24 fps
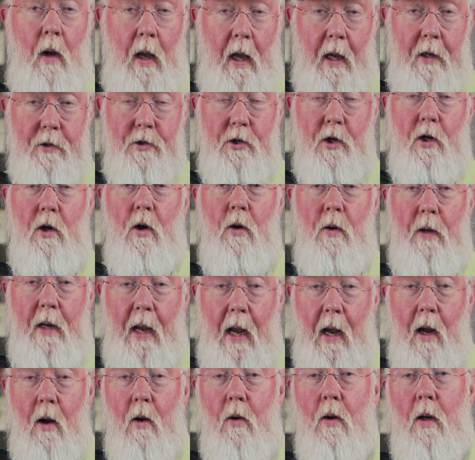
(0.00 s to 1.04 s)
As you go
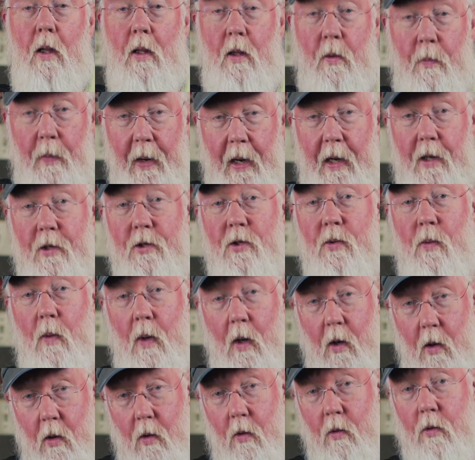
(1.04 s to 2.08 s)
down in the bass
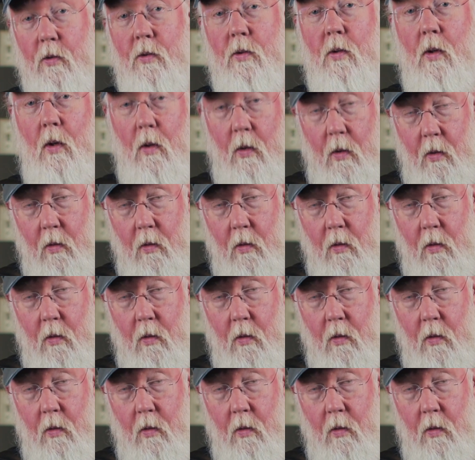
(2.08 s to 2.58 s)
rows,